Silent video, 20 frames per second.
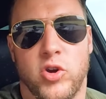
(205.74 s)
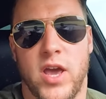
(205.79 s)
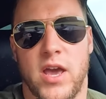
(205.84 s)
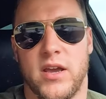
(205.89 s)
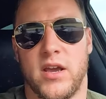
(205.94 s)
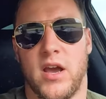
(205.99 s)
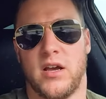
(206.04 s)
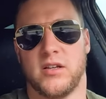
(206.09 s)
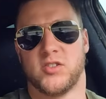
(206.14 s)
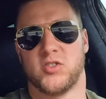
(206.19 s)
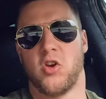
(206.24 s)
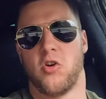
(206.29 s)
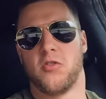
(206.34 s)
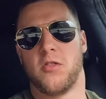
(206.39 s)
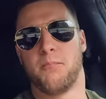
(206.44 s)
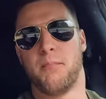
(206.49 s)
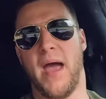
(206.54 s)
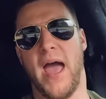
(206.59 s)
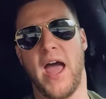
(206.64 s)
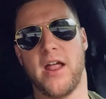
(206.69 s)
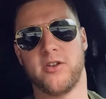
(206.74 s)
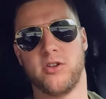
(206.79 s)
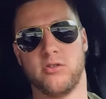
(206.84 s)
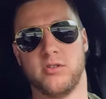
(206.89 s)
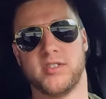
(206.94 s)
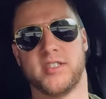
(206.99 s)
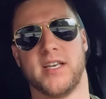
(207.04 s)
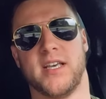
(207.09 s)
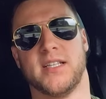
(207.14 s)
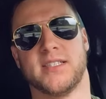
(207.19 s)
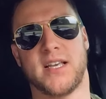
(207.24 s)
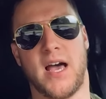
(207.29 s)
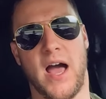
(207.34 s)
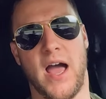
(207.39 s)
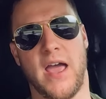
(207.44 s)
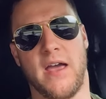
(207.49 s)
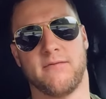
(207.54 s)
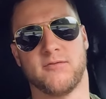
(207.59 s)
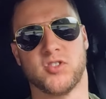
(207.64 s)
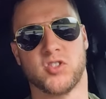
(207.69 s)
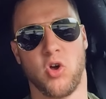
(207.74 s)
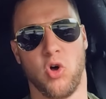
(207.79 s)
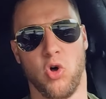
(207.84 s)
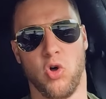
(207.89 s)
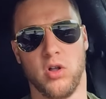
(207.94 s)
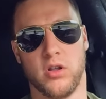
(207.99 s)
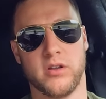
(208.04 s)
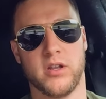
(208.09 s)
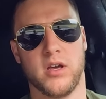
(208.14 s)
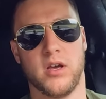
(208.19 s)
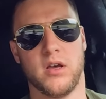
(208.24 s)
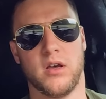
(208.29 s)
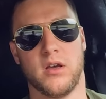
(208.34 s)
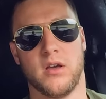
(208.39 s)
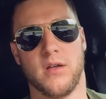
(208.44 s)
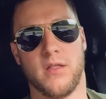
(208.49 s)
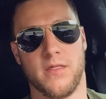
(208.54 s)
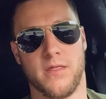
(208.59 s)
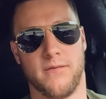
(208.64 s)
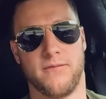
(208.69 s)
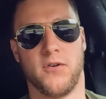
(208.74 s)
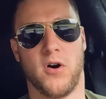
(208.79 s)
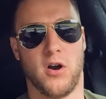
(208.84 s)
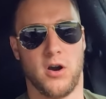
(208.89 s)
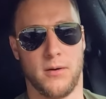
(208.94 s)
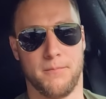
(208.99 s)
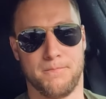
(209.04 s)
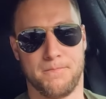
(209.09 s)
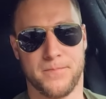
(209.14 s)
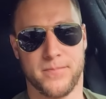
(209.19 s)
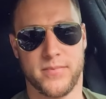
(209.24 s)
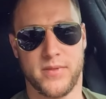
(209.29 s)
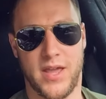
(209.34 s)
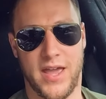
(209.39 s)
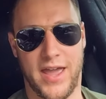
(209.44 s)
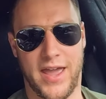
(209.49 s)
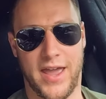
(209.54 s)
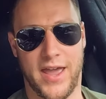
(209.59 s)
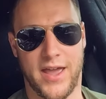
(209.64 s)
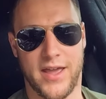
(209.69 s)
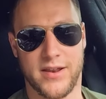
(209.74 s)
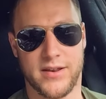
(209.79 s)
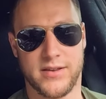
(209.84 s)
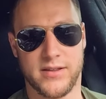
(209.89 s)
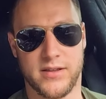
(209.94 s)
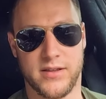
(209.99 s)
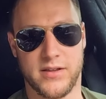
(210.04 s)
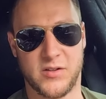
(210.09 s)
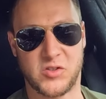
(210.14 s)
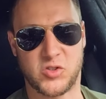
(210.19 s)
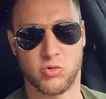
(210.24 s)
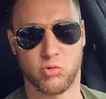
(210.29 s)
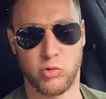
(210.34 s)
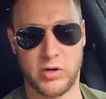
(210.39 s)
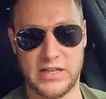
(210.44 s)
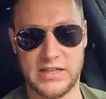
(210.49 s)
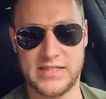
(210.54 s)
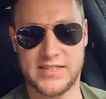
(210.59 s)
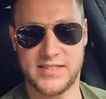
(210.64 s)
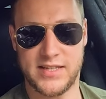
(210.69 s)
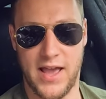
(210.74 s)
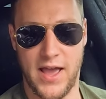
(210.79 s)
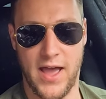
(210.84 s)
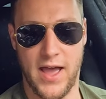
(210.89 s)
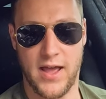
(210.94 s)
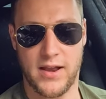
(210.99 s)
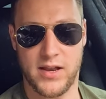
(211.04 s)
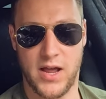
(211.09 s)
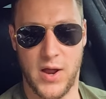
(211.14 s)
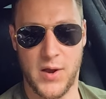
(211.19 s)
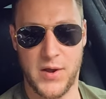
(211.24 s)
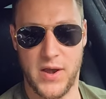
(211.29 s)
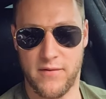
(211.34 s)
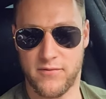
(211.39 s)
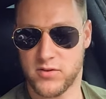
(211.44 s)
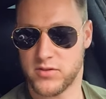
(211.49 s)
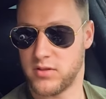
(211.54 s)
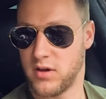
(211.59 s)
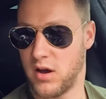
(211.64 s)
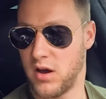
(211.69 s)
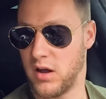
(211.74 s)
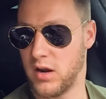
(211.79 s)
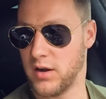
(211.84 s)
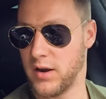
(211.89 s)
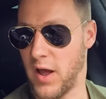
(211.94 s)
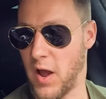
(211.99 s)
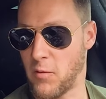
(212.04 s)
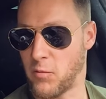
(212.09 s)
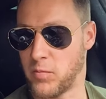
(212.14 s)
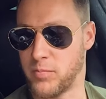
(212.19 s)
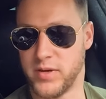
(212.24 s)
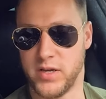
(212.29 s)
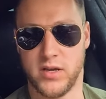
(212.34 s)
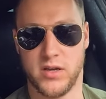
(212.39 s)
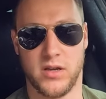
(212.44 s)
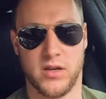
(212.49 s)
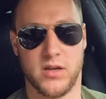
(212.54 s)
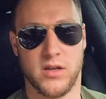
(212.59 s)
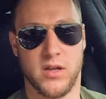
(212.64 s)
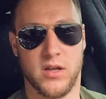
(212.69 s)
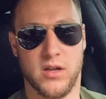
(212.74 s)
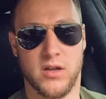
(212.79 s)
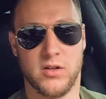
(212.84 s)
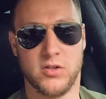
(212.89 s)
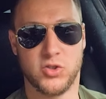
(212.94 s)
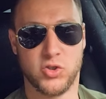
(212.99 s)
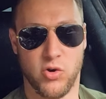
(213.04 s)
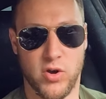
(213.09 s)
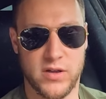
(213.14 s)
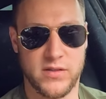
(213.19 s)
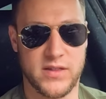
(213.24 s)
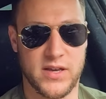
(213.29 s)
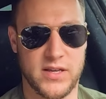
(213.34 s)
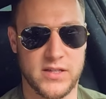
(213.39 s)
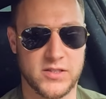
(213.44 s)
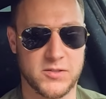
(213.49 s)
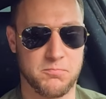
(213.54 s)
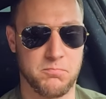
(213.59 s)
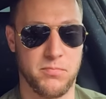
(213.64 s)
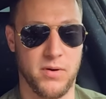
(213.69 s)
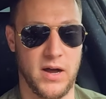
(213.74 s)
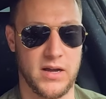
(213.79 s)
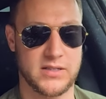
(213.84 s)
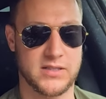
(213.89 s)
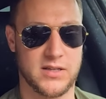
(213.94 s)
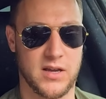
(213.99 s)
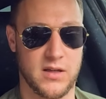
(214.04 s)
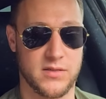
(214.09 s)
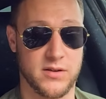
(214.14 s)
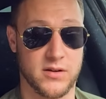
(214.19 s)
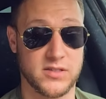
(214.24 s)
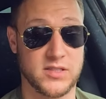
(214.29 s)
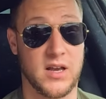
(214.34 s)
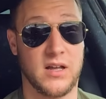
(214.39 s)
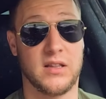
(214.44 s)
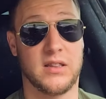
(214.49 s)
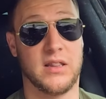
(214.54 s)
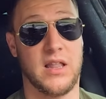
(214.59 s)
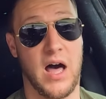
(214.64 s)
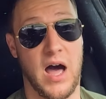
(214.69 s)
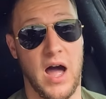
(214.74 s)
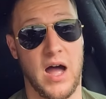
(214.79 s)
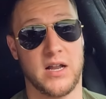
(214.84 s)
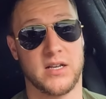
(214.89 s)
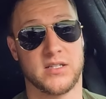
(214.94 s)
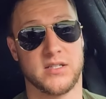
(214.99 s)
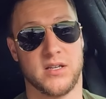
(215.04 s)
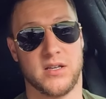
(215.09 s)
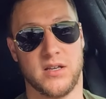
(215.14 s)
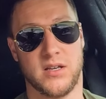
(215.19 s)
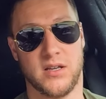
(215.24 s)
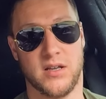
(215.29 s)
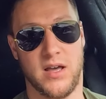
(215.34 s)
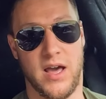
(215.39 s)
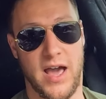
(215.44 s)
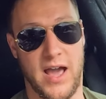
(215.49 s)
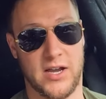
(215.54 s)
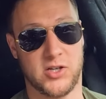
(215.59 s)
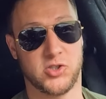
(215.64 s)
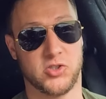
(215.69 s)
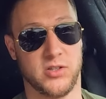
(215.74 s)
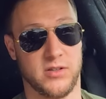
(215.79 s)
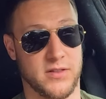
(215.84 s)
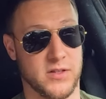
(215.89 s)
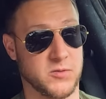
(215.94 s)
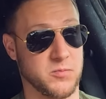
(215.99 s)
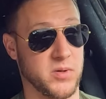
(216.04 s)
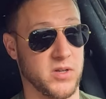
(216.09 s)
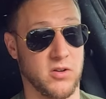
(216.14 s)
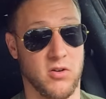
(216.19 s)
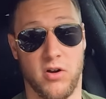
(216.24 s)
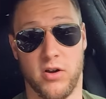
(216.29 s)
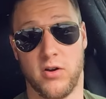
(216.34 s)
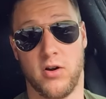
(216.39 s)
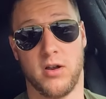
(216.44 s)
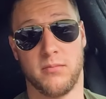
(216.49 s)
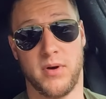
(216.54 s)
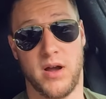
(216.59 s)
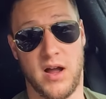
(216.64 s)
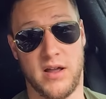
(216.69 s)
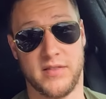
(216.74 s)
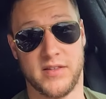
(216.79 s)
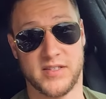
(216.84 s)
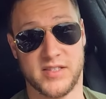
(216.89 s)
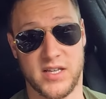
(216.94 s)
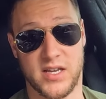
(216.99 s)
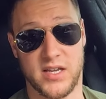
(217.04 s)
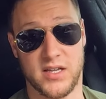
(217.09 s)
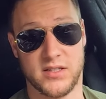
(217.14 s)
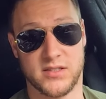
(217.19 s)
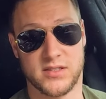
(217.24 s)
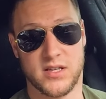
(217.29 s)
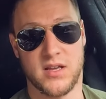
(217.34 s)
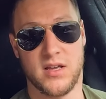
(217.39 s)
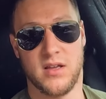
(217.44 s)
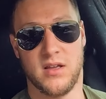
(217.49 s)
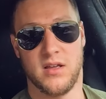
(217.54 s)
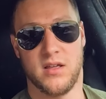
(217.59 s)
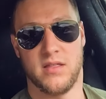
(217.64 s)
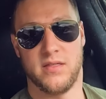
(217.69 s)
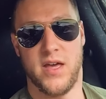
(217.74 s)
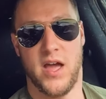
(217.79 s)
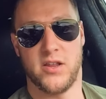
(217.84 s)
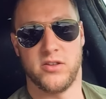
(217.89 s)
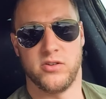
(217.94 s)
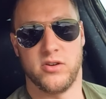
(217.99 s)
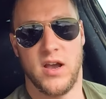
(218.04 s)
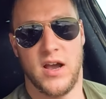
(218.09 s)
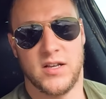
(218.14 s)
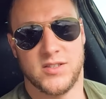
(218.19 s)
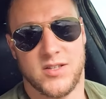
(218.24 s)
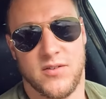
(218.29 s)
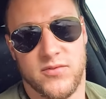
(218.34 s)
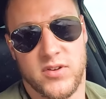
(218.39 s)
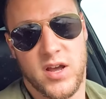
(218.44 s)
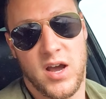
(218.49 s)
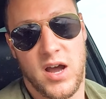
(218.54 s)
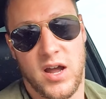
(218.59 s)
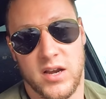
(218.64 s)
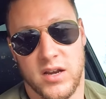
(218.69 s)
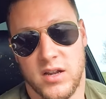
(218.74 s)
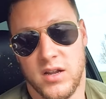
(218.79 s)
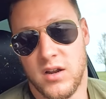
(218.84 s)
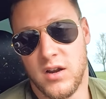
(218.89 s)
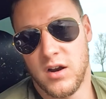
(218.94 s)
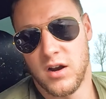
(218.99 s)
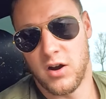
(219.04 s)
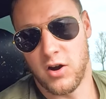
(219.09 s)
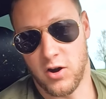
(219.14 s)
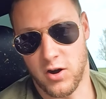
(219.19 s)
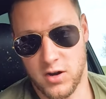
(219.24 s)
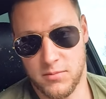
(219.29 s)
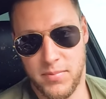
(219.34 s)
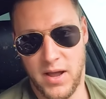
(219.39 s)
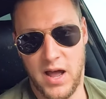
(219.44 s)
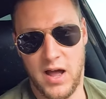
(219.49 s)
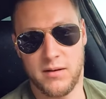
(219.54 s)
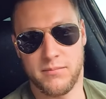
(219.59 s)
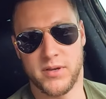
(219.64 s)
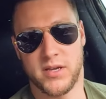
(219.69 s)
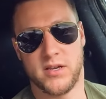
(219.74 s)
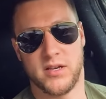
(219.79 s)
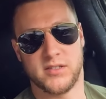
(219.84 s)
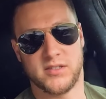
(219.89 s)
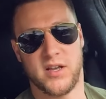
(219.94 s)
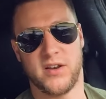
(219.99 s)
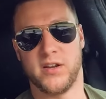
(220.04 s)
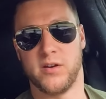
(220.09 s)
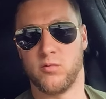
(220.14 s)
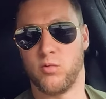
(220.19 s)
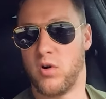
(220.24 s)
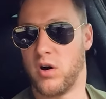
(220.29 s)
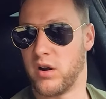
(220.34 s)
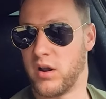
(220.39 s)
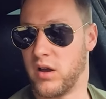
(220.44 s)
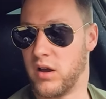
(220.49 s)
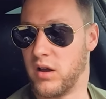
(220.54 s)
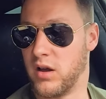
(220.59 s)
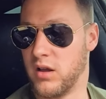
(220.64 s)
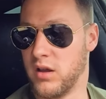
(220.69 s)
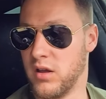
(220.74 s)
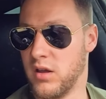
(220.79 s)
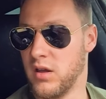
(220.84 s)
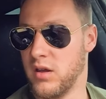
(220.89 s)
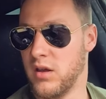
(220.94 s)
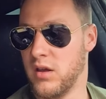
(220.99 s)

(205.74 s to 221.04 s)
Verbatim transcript: Okay, guys, so the bad news is I have sold the farm, and it's really sad. I never thought I would be doing this, but uh, there's a lot actually that's been going on behind the scenes that you guys have not heard about because I didn't want to